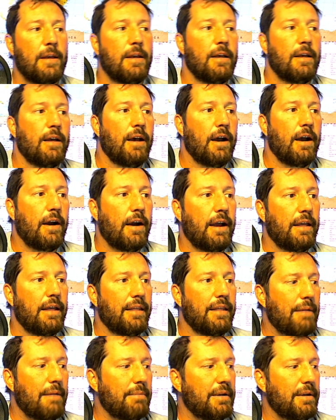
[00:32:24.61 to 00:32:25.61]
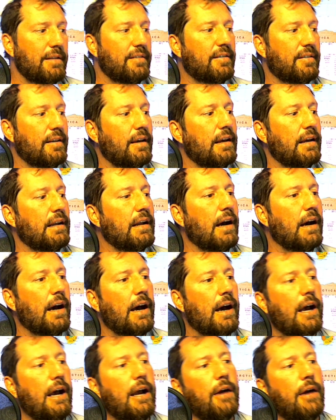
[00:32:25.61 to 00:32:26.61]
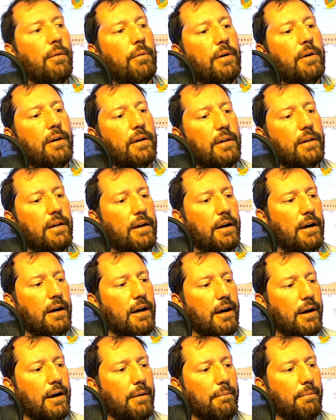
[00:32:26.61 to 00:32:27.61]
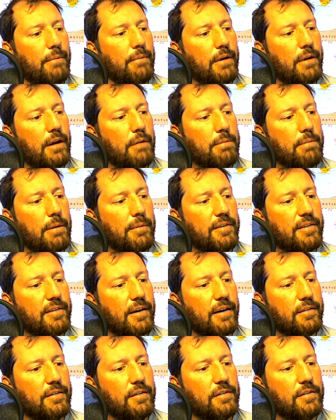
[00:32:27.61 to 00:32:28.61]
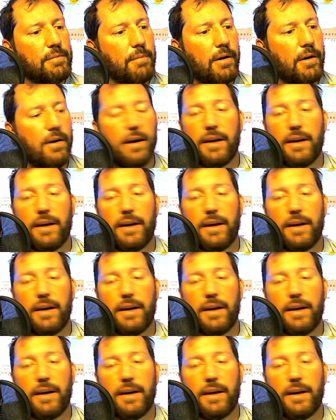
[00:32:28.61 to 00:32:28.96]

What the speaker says: all right, that being said, I will I'll probably talk to you tomorrow.